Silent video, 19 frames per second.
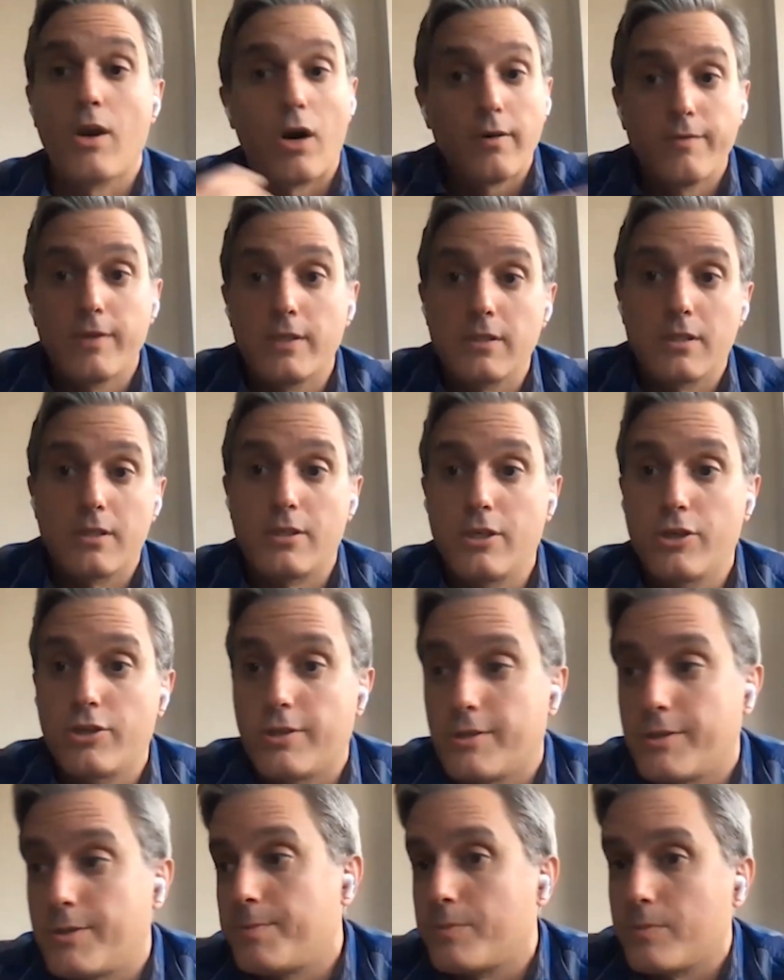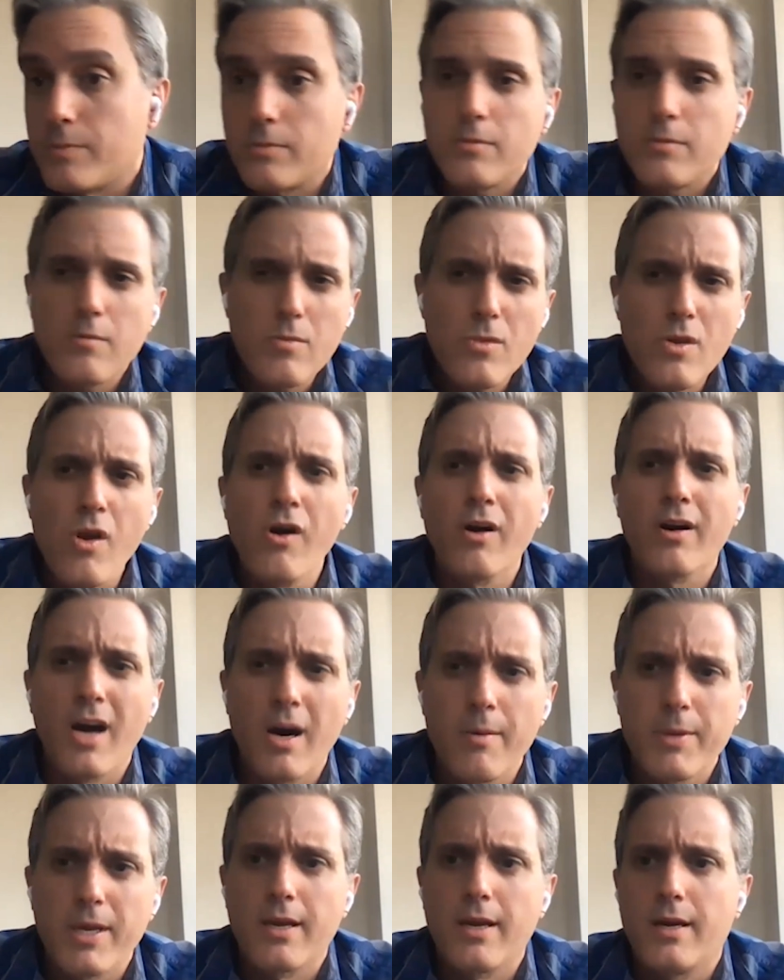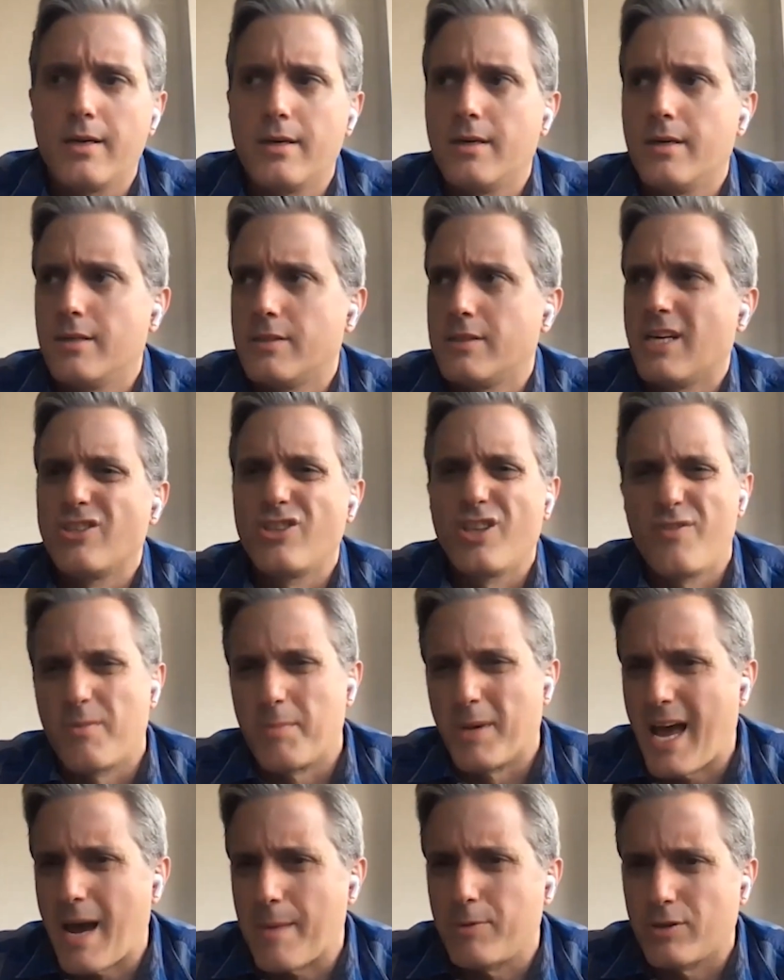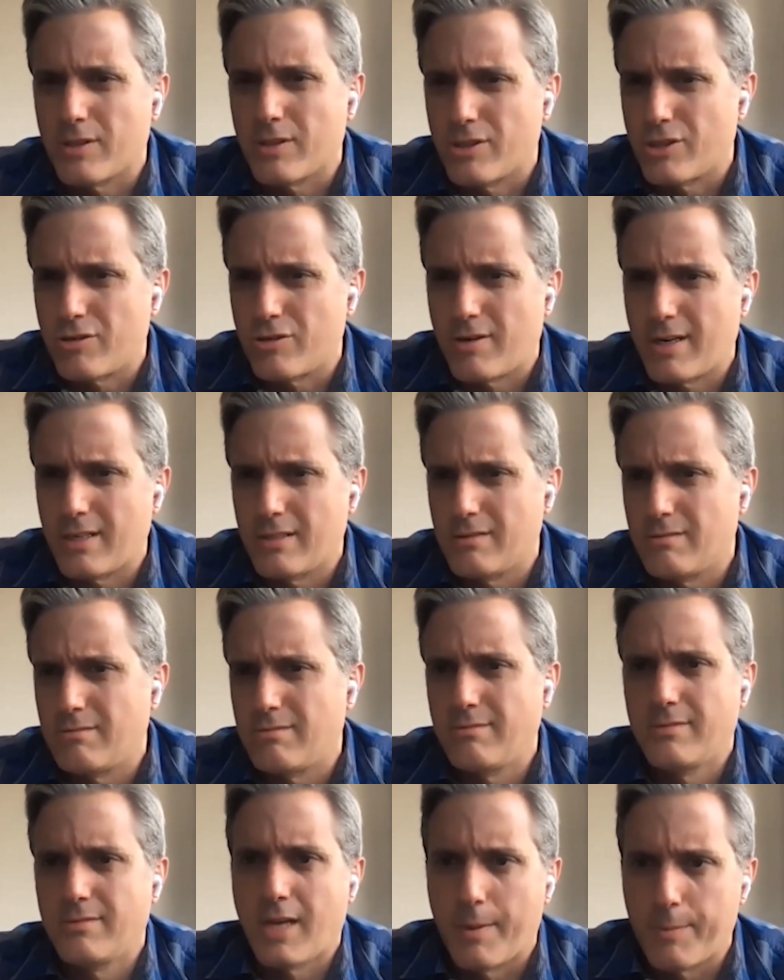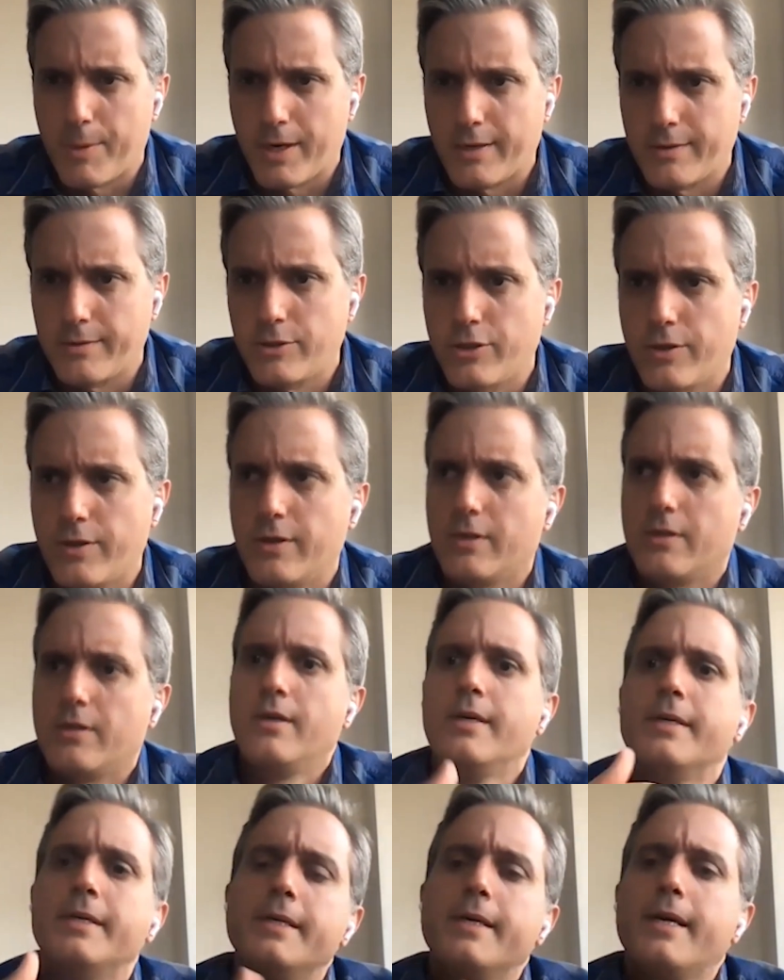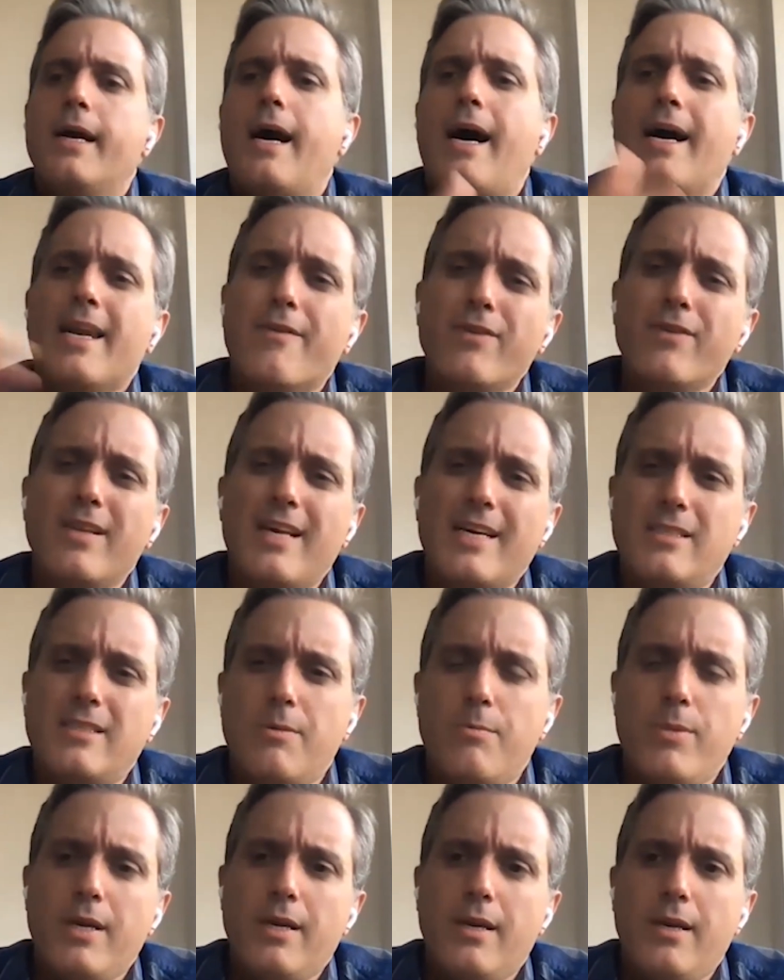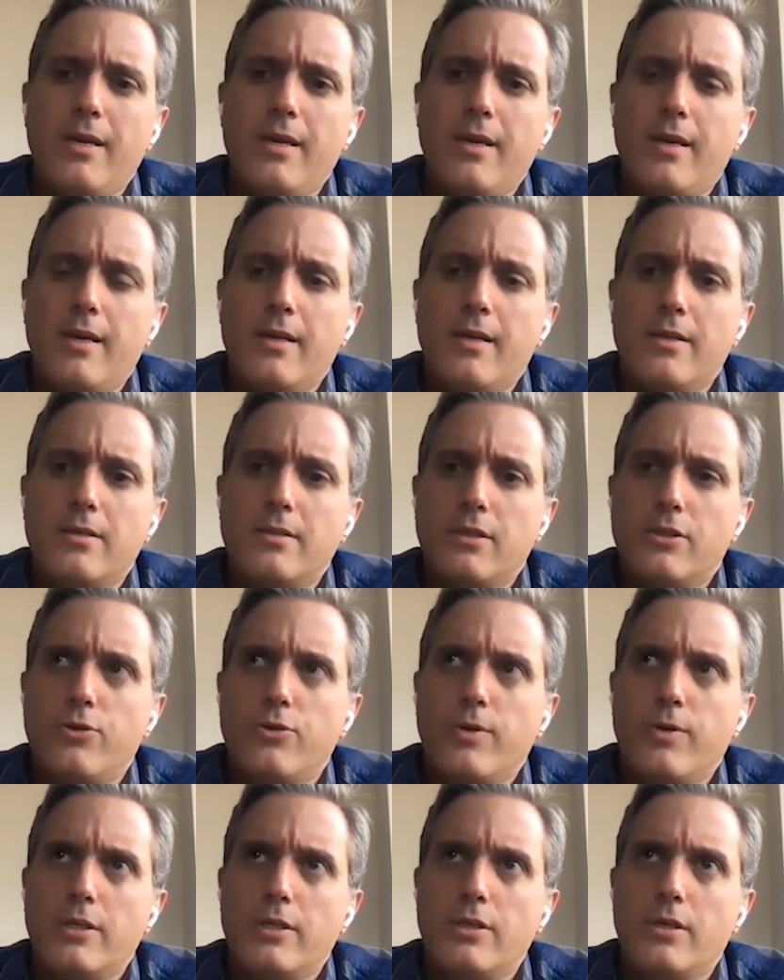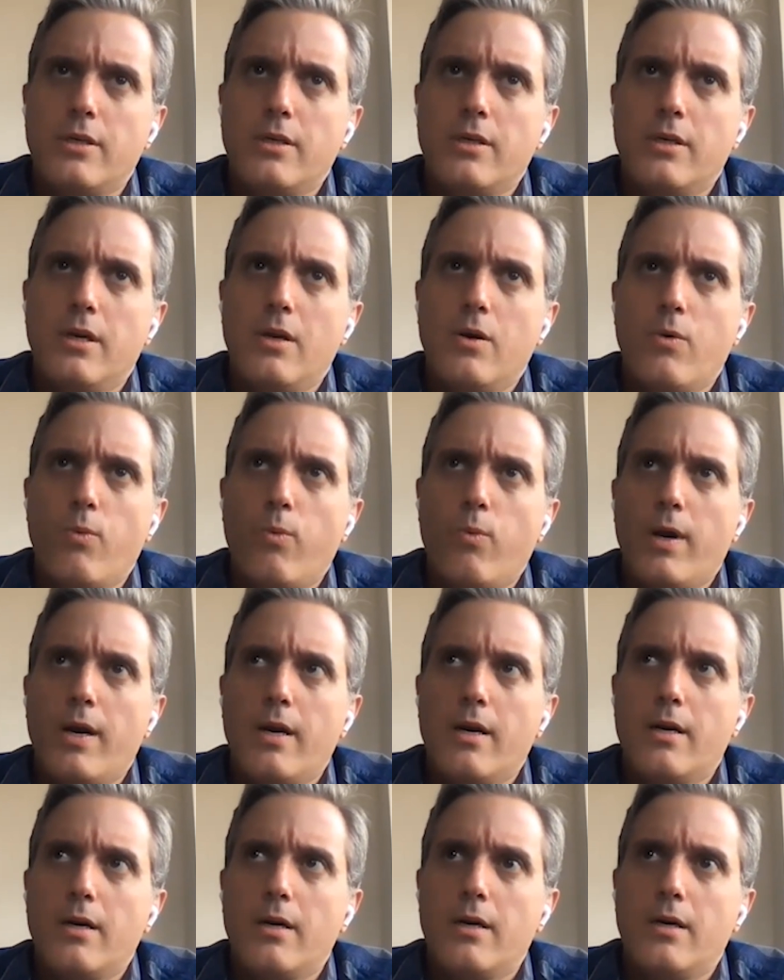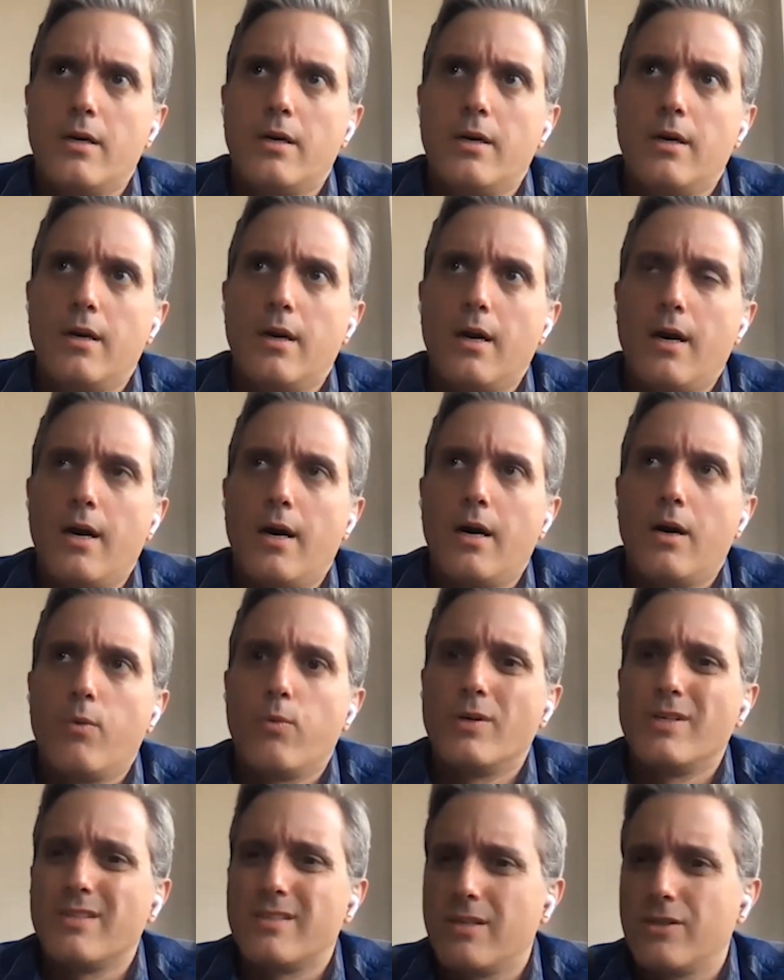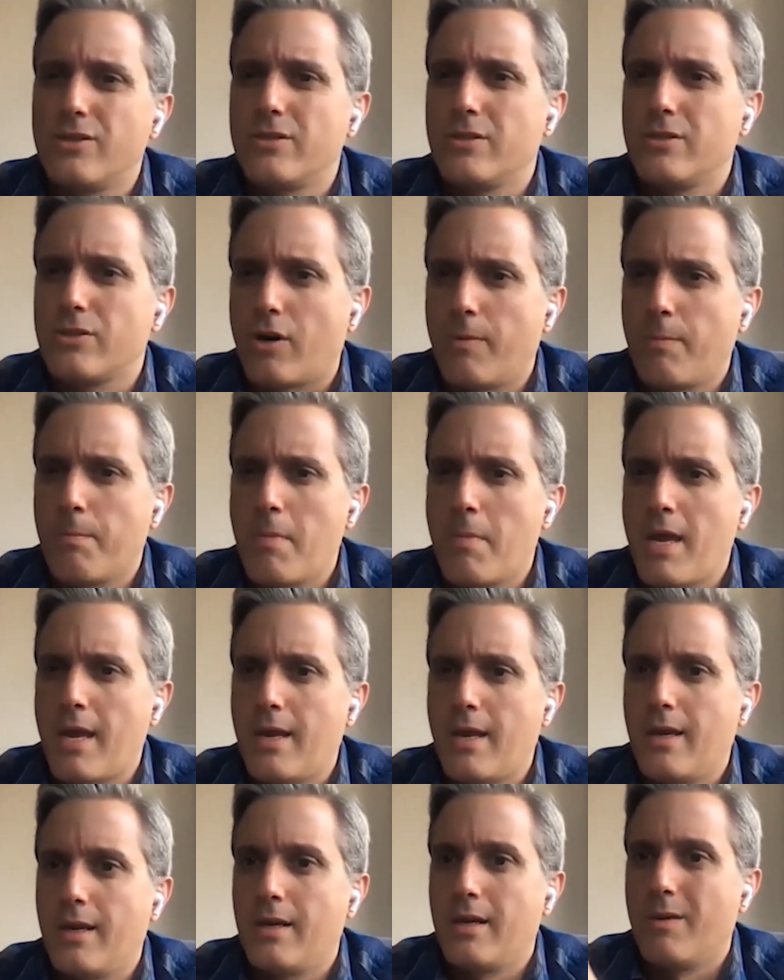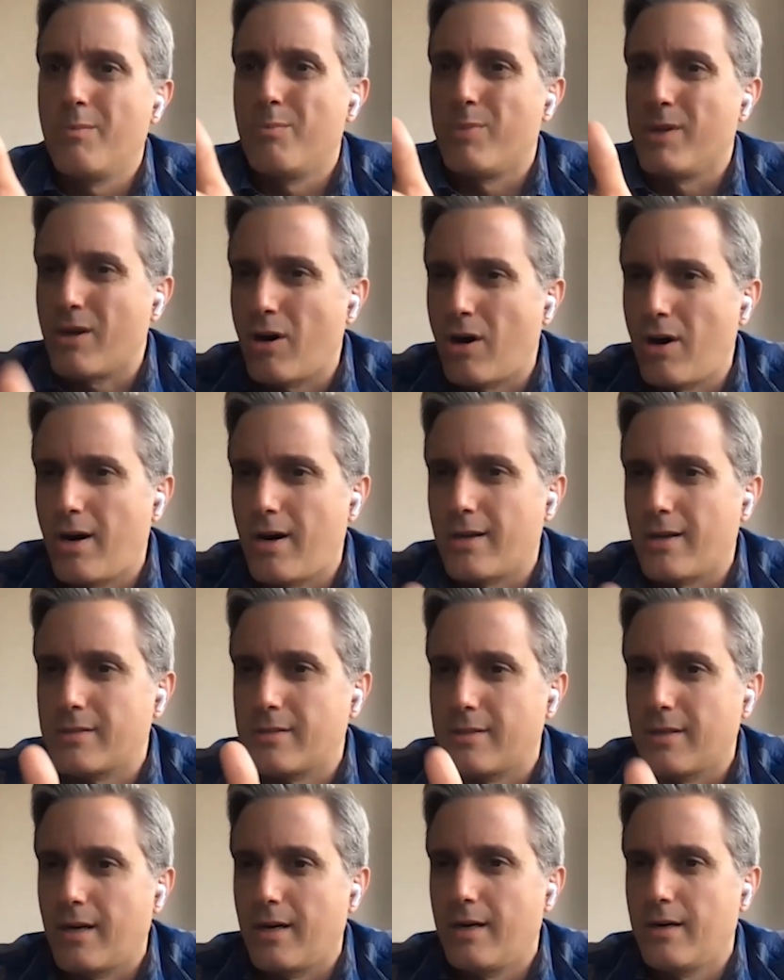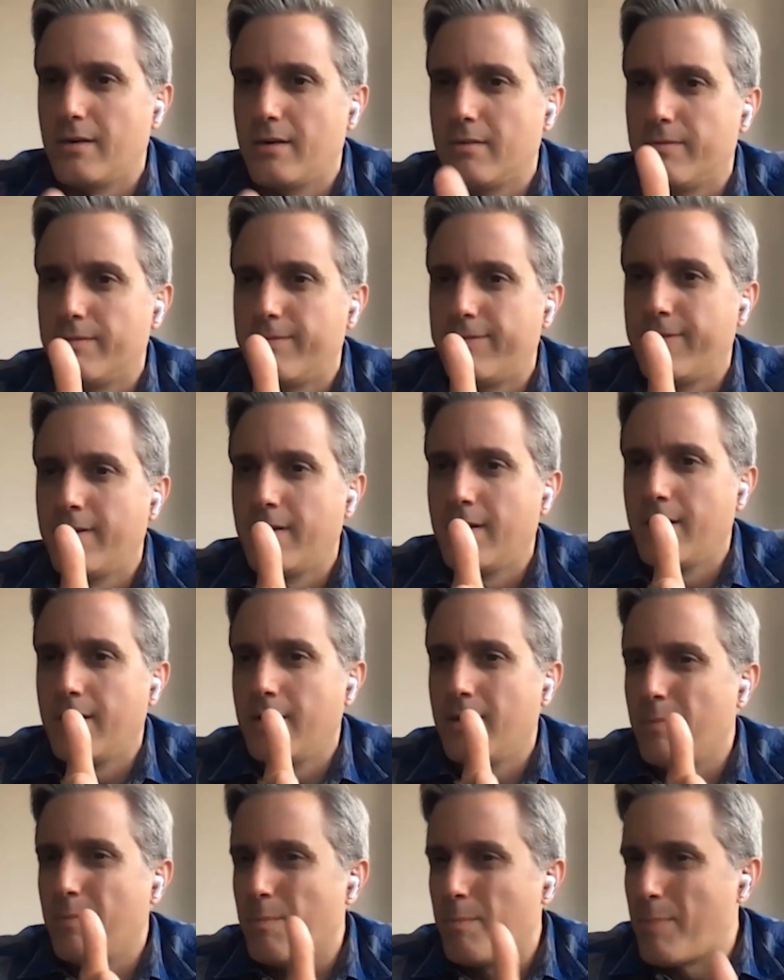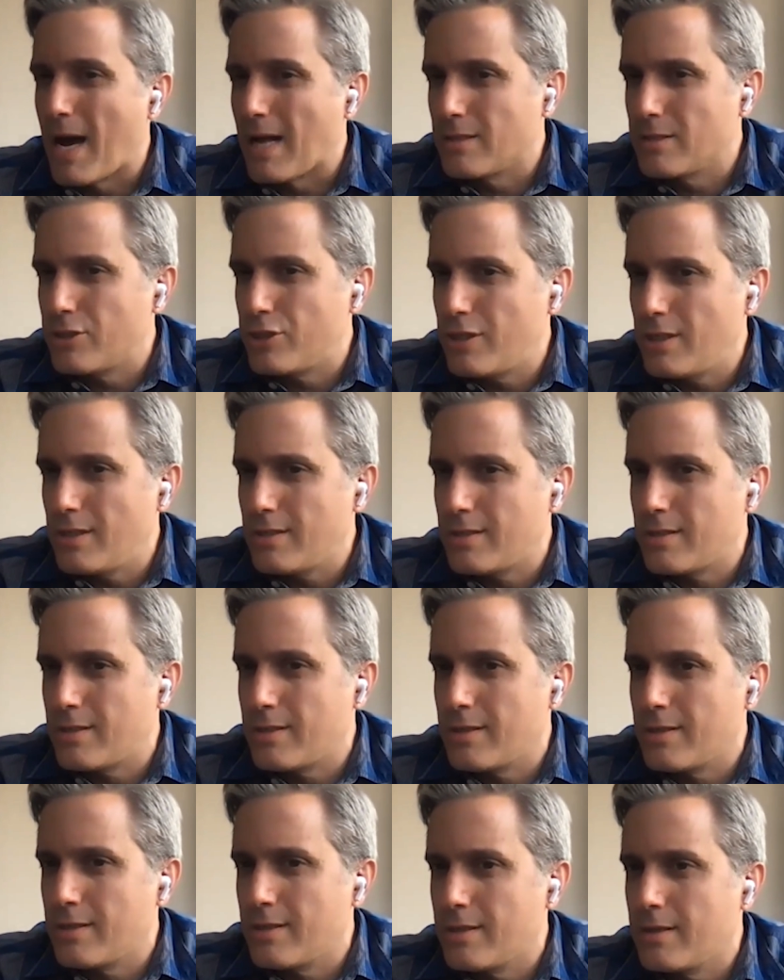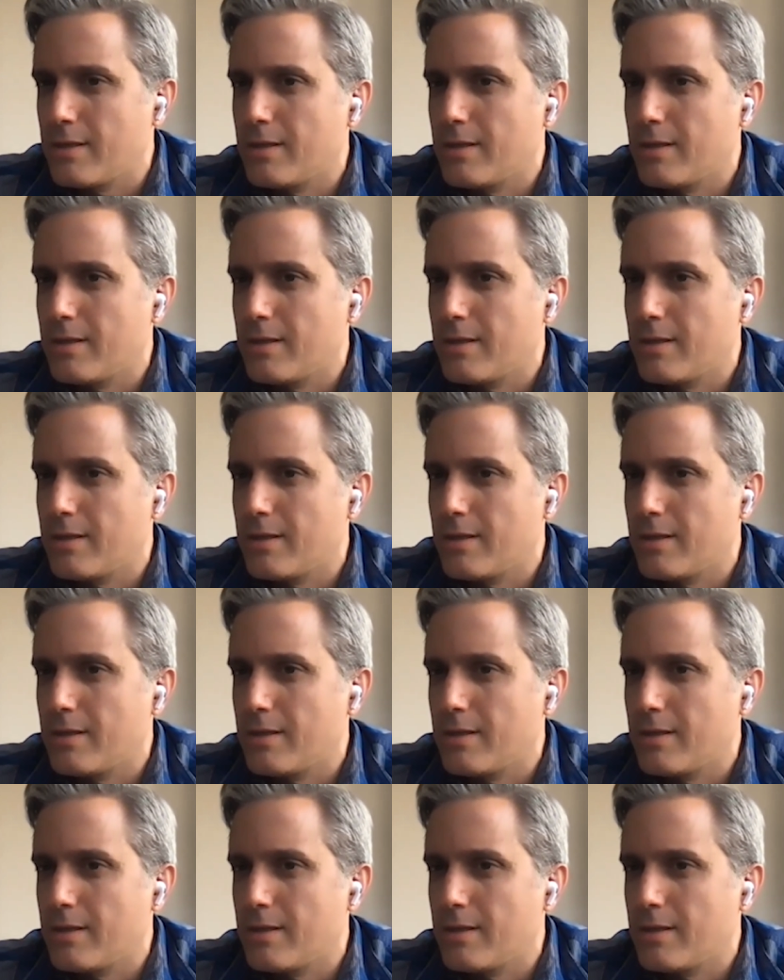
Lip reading: And all of these decisions are coming essentially from a capital constrained company. So I never like to be in a situation where decisions are made because of balance sheet,